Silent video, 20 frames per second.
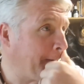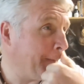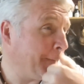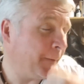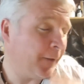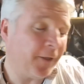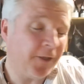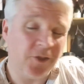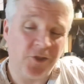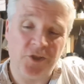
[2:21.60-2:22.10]

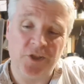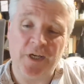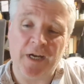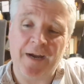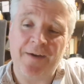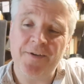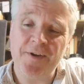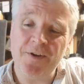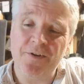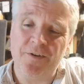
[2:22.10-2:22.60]
It's like
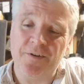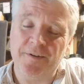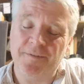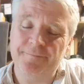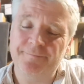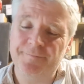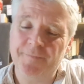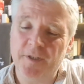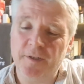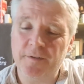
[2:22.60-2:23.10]
cherry or,
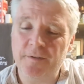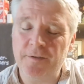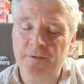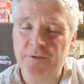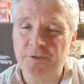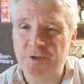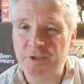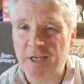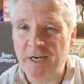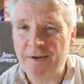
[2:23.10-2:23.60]
I don't know,
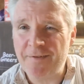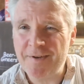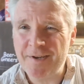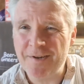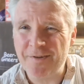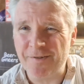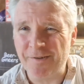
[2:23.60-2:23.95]
it's cherry